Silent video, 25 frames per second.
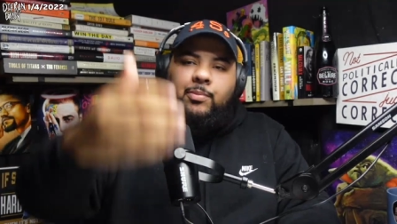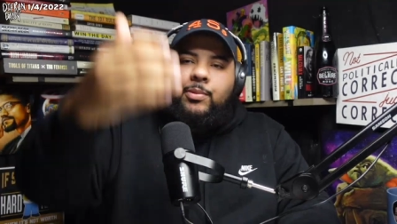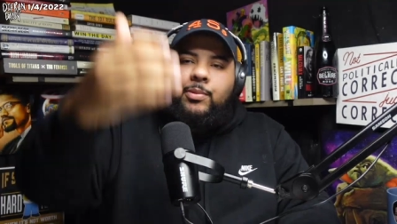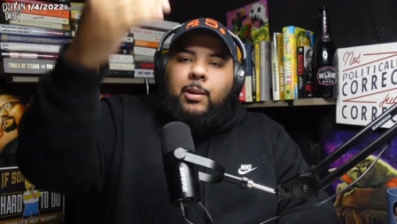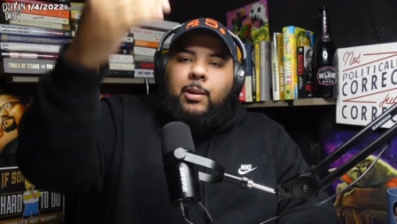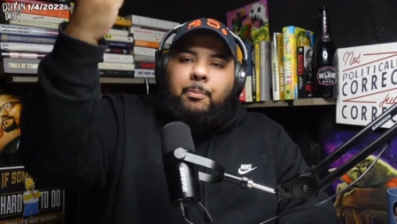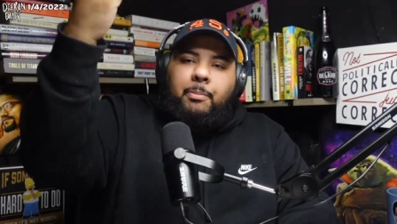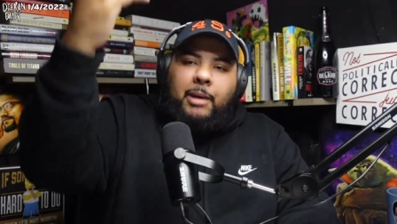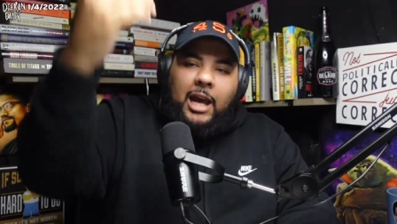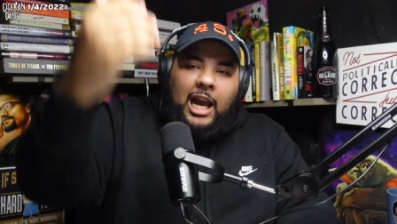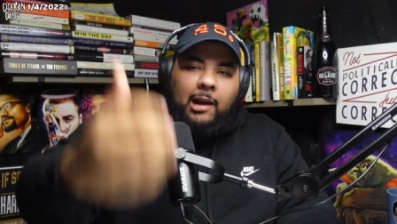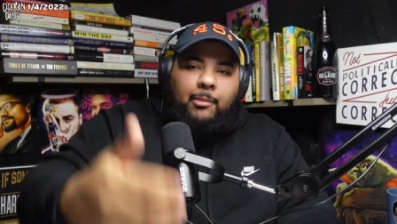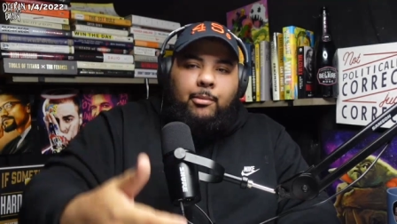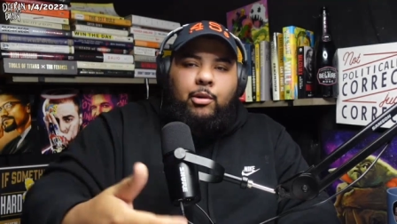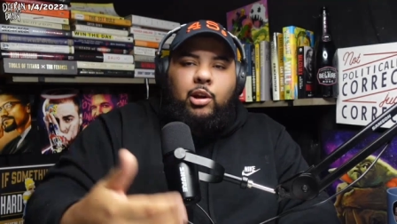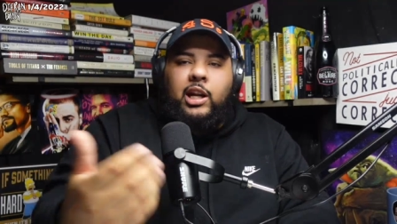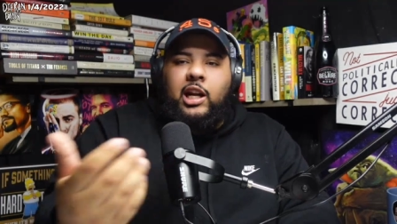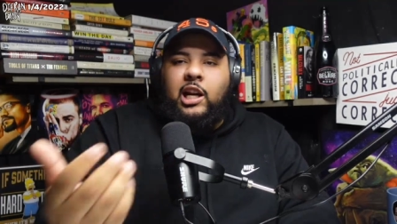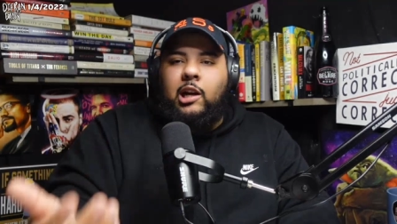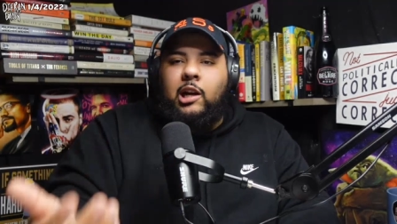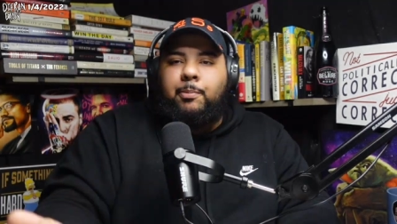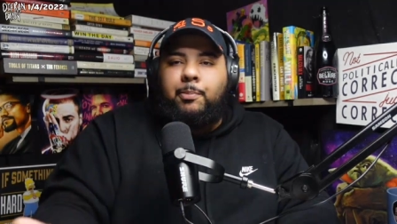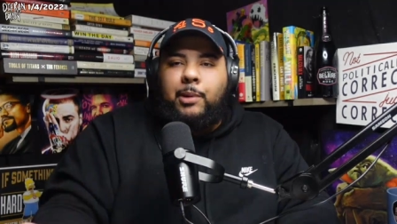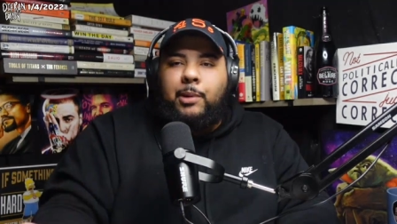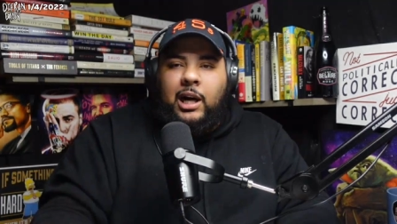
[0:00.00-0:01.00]
the backbone of
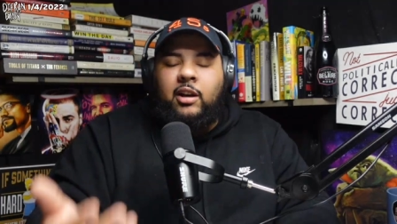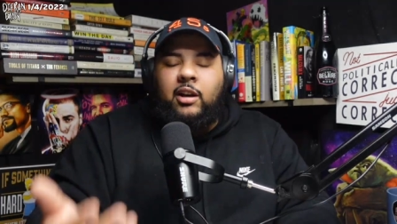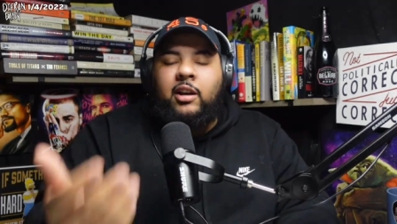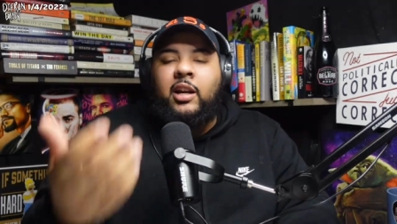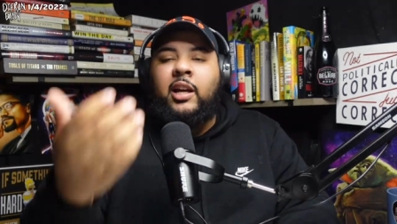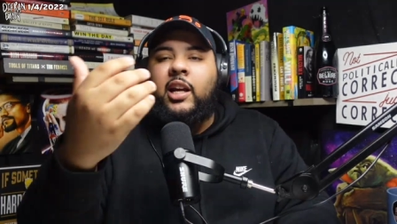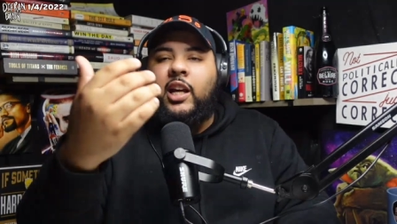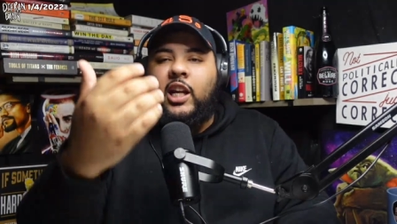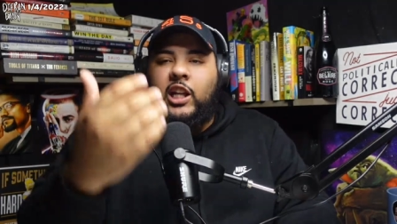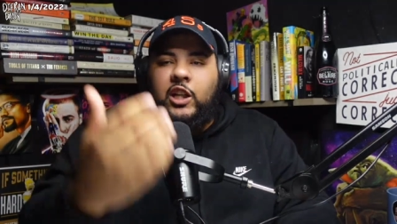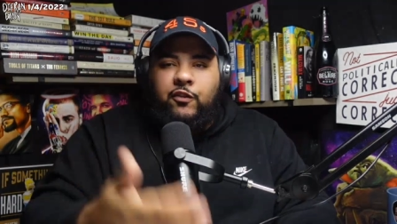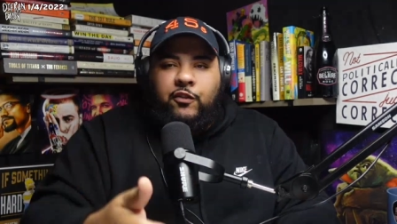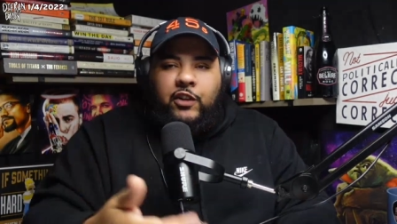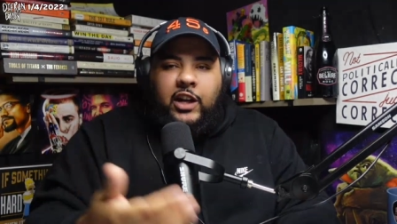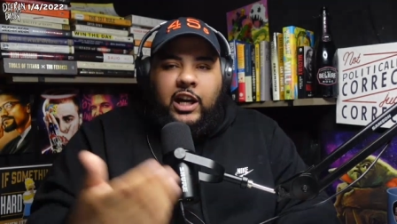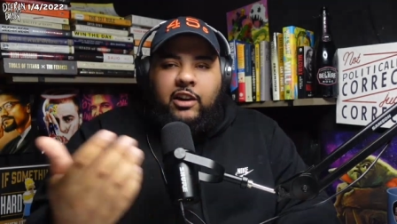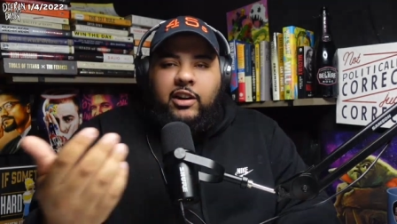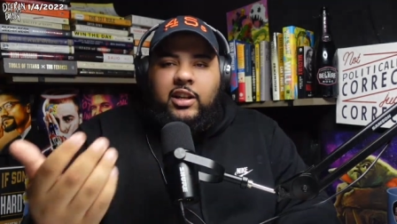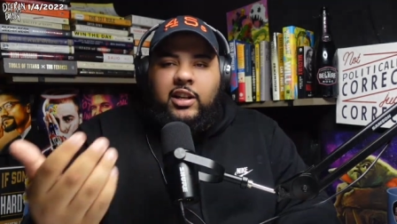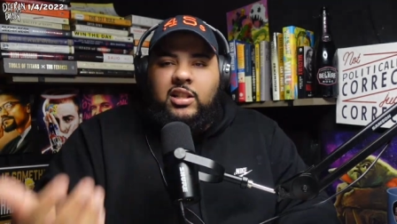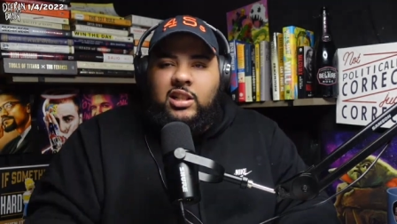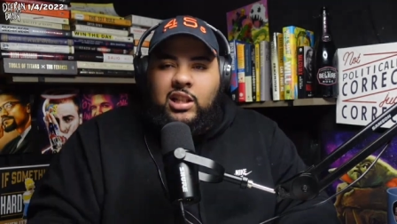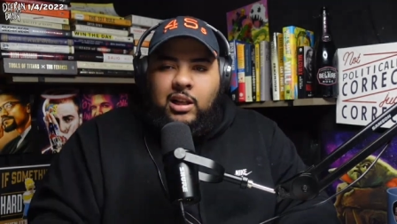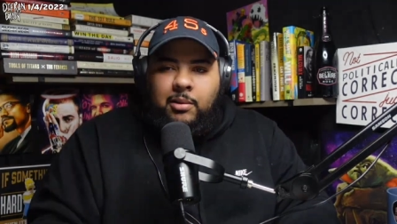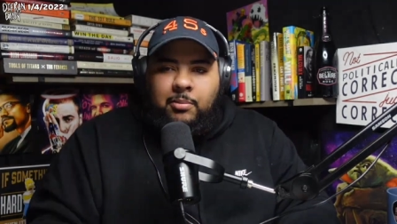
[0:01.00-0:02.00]
Harry Potter, it's very
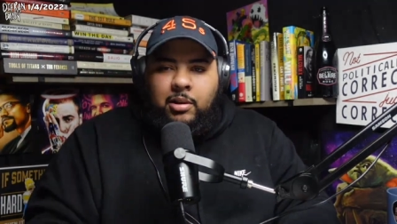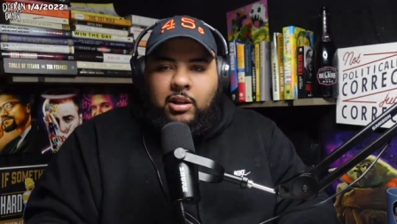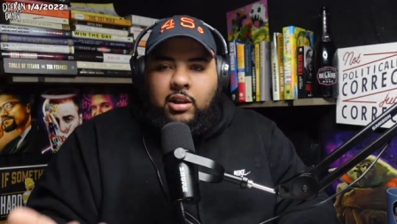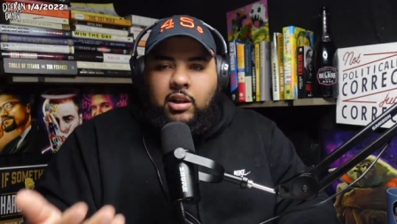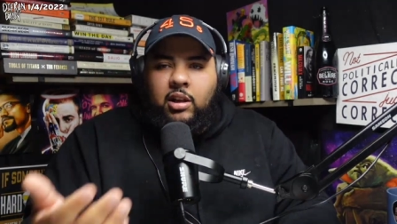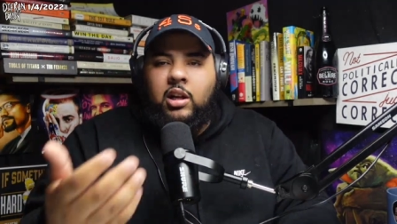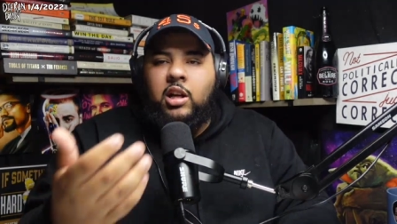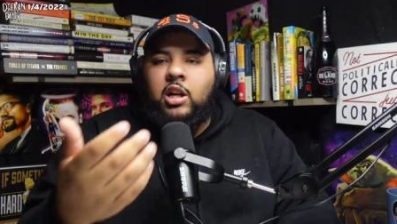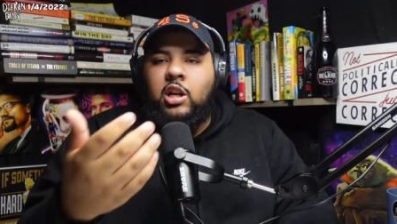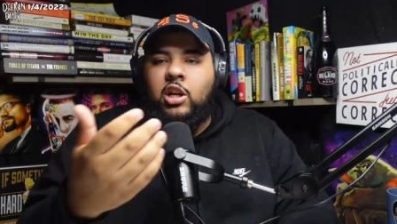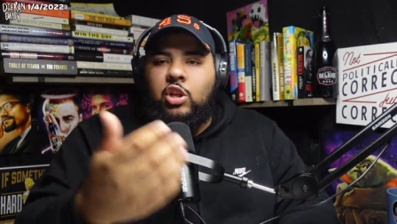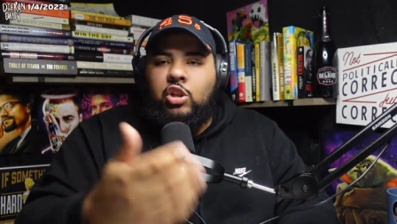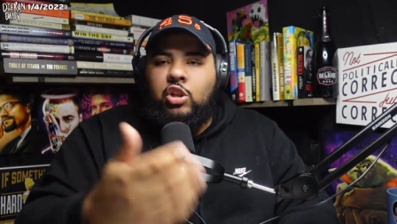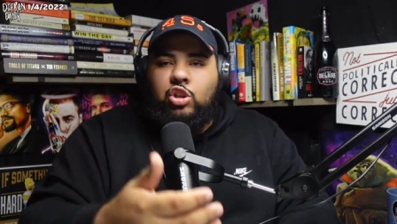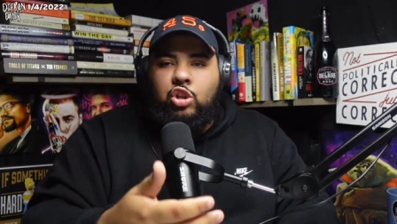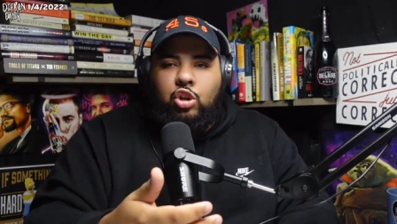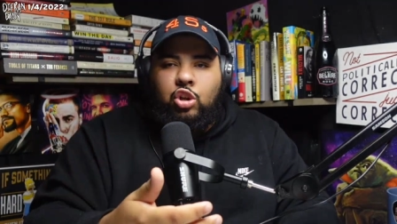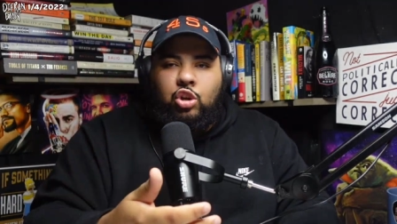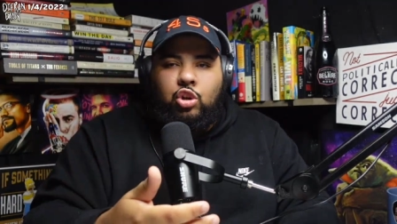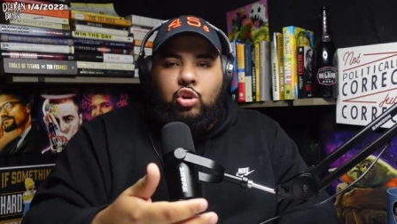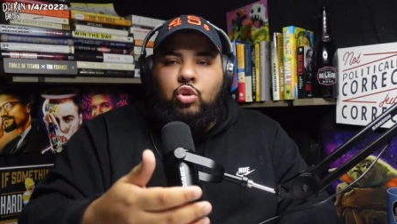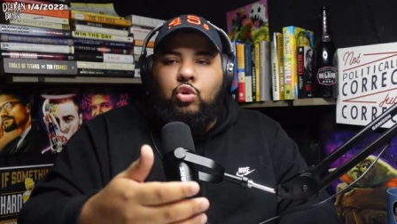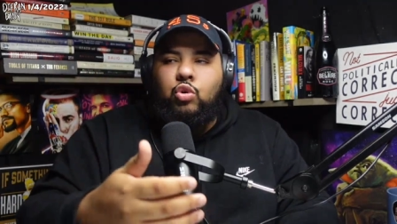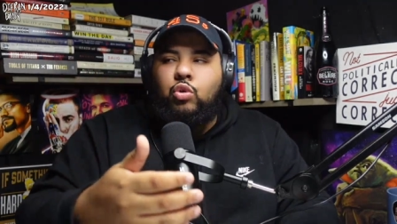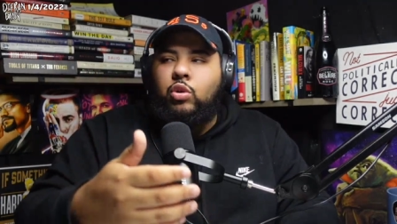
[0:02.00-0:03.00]
similar
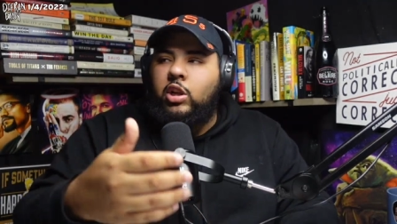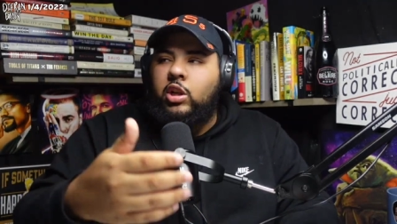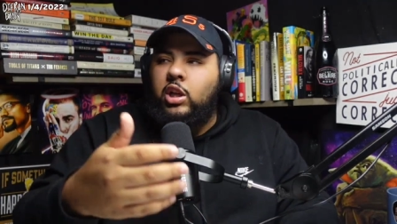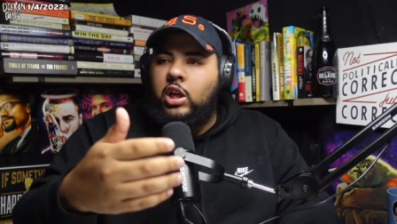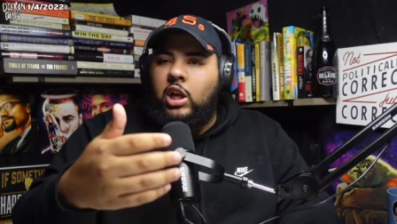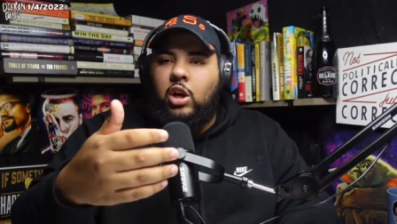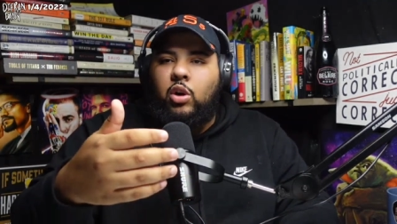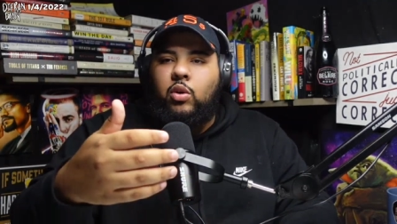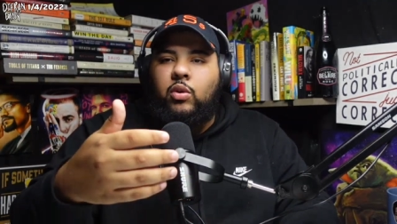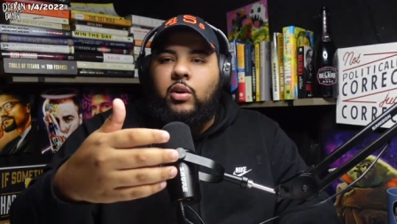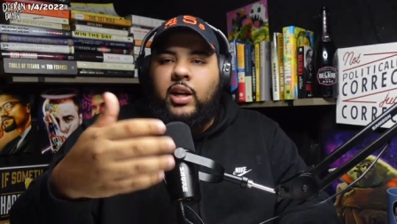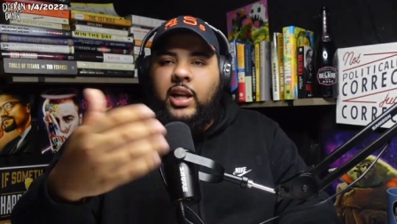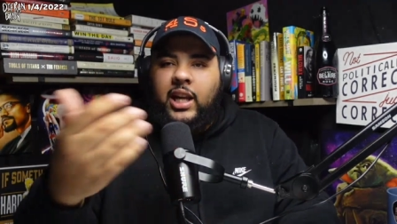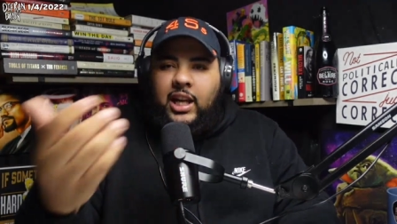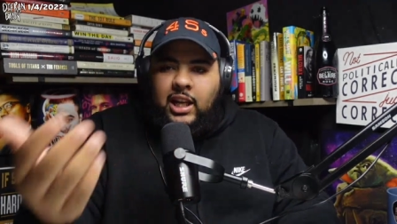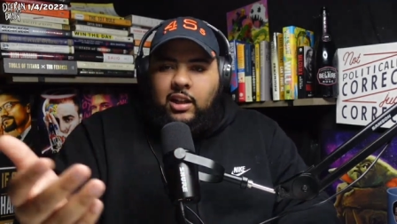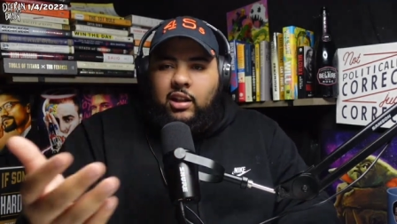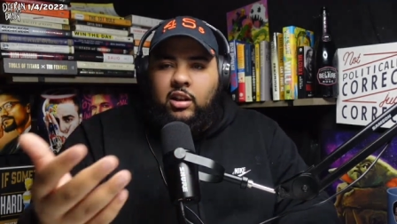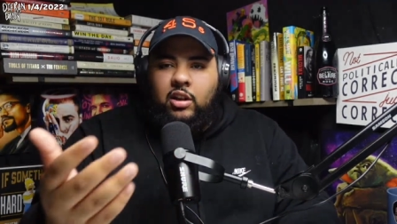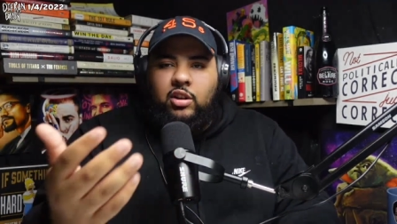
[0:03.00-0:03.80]
to, Hitler.